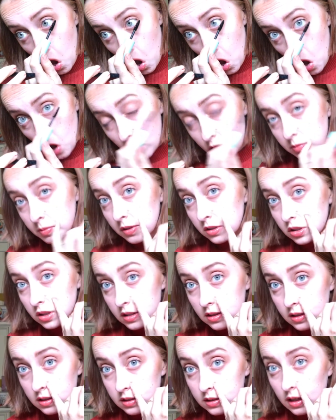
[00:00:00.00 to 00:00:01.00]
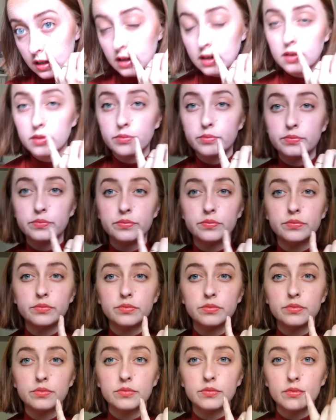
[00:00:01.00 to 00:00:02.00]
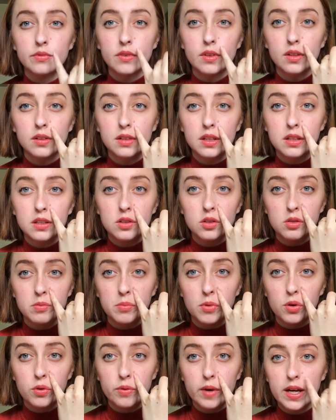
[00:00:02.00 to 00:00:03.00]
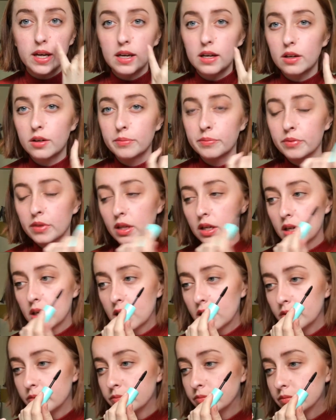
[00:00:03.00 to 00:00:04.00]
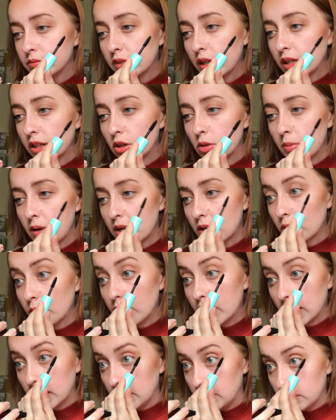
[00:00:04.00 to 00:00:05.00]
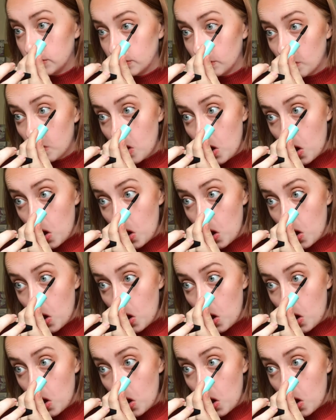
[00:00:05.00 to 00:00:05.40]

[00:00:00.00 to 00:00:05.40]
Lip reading: Especially this like this little mole right here. Like no matter what I do,